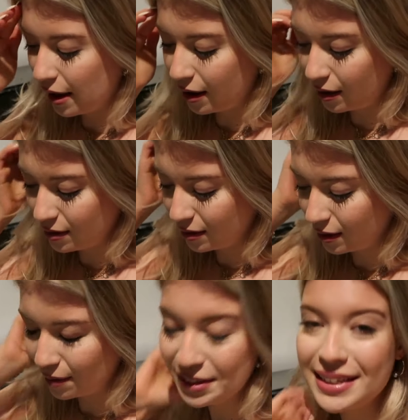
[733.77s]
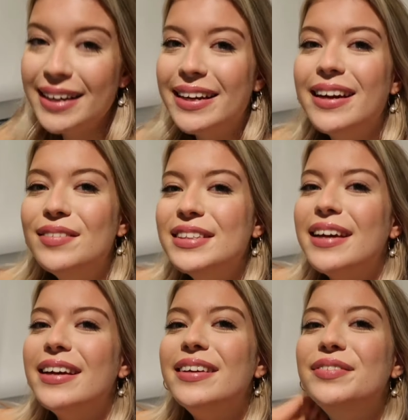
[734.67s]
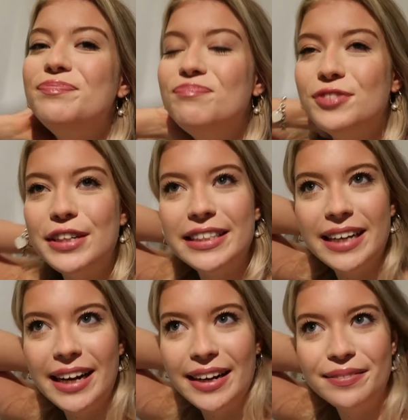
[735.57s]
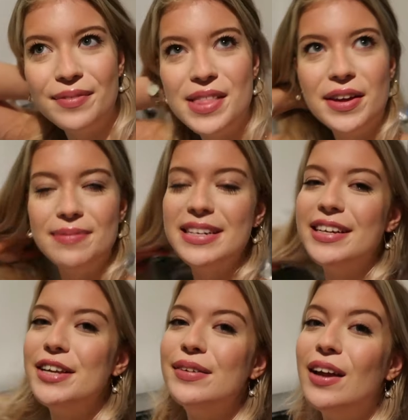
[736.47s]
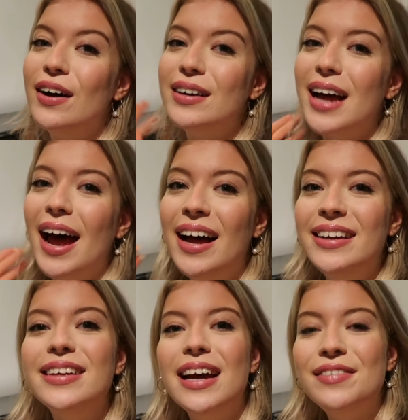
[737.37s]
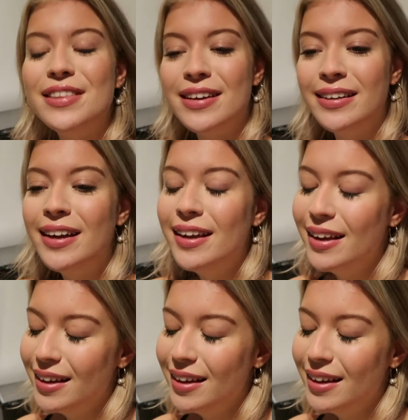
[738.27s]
And I'm excited. I'm excited for today, and then I'm taking you along, and everything